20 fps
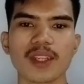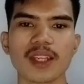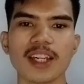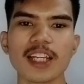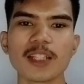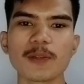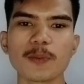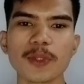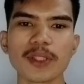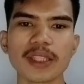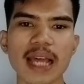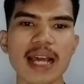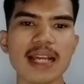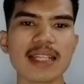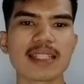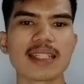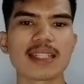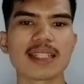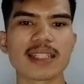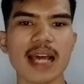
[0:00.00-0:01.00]
It
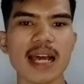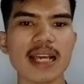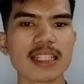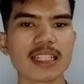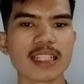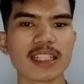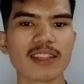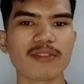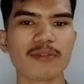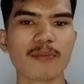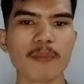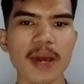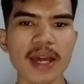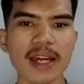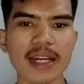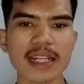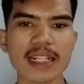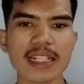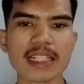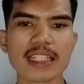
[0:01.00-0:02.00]
protects the sensitive
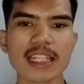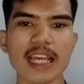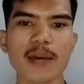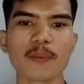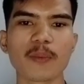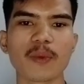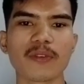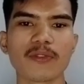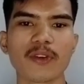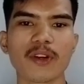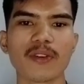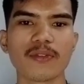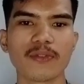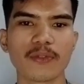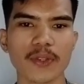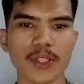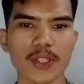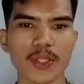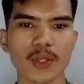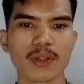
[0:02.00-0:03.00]
mechanism for
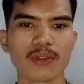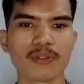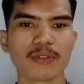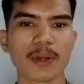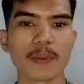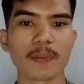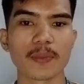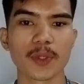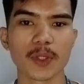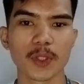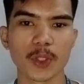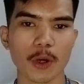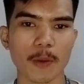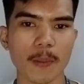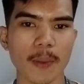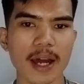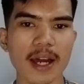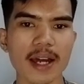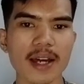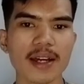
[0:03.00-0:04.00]
vision from
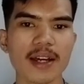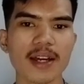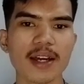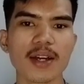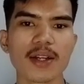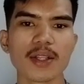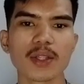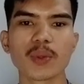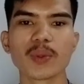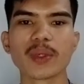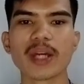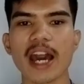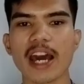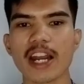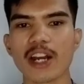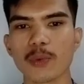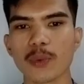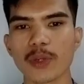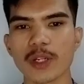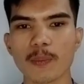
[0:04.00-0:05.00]
trauma,
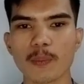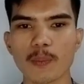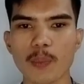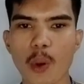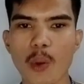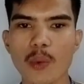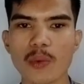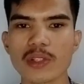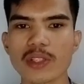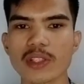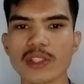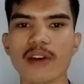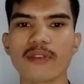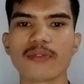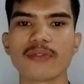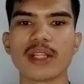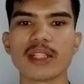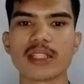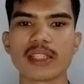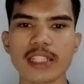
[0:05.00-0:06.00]
together with the bones
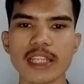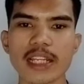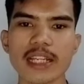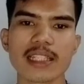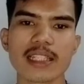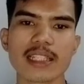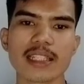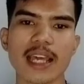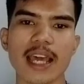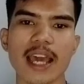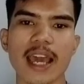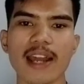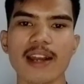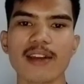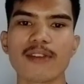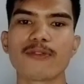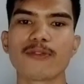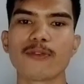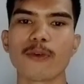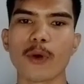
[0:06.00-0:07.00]
of the cheeks
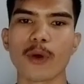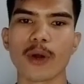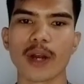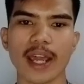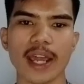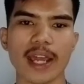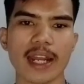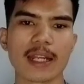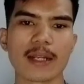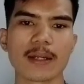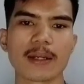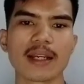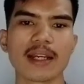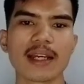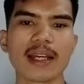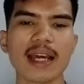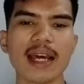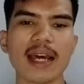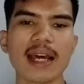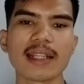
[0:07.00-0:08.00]
and forehead.
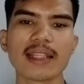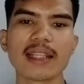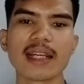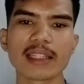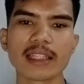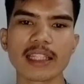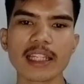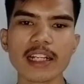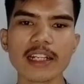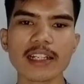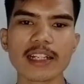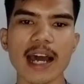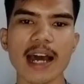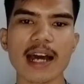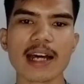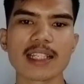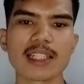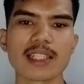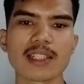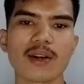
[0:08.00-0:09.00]
The tear
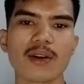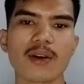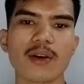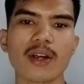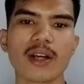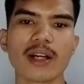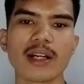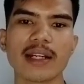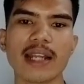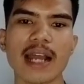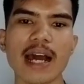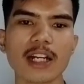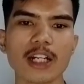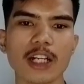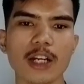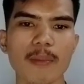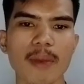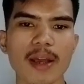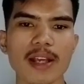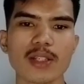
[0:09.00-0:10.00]
ducts or
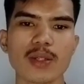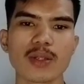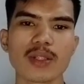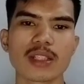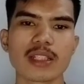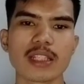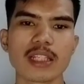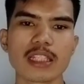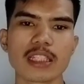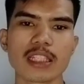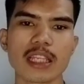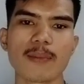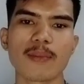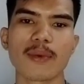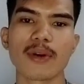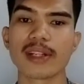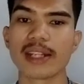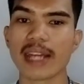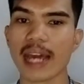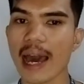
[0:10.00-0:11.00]
lacrimation system,
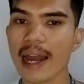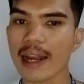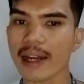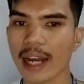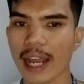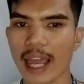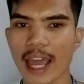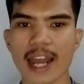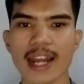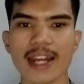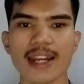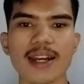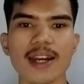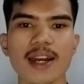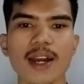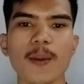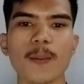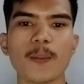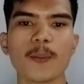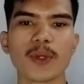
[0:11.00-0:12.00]
on the other hand,
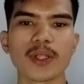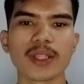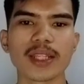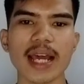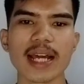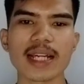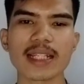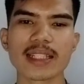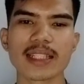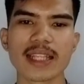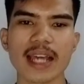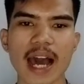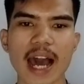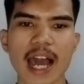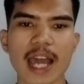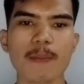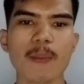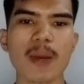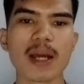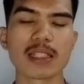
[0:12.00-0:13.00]
protects the
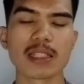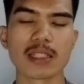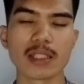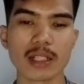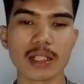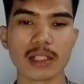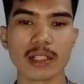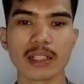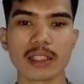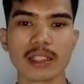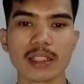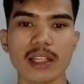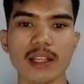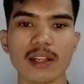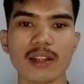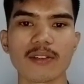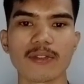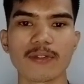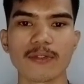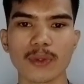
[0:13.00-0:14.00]
eye by
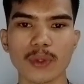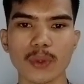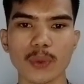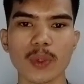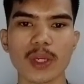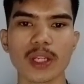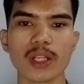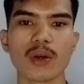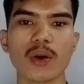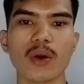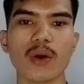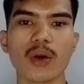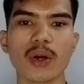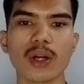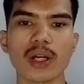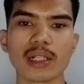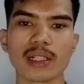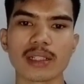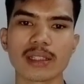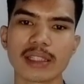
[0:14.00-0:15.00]
secreting fluid
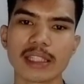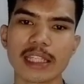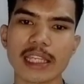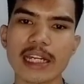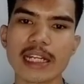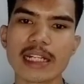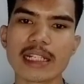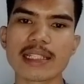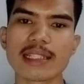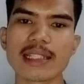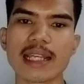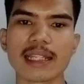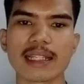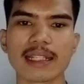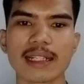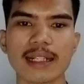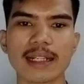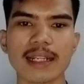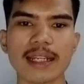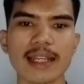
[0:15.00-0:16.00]
or tears that
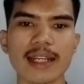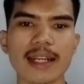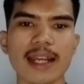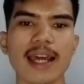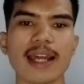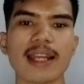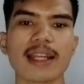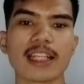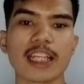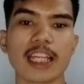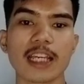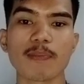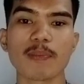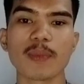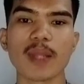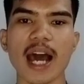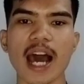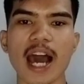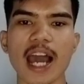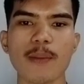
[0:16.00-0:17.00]
clean and keep
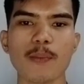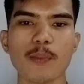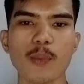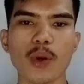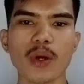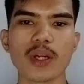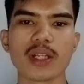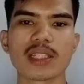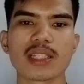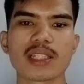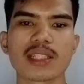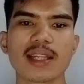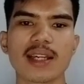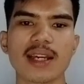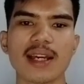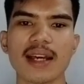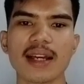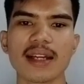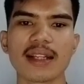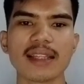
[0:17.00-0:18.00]
the eye moist.
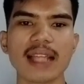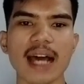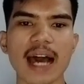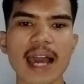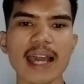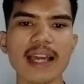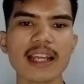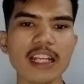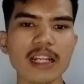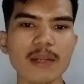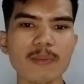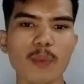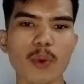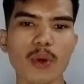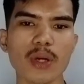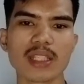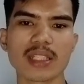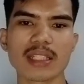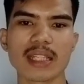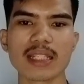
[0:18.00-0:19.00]
The eyelid
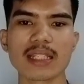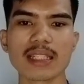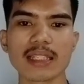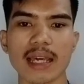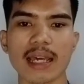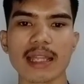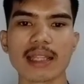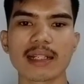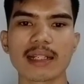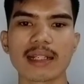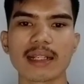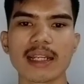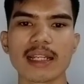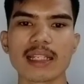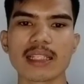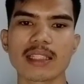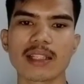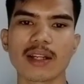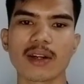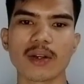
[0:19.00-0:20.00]
moistens and
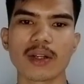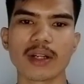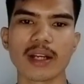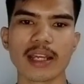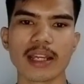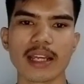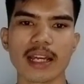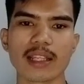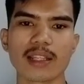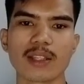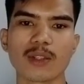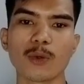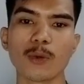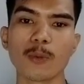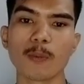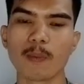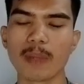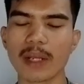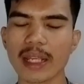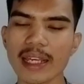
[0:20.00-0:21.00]
cleans the cornea through
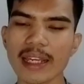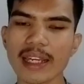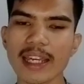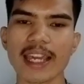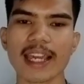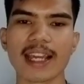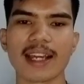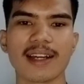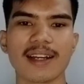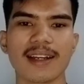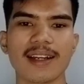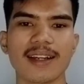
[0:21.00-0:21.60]
blinking.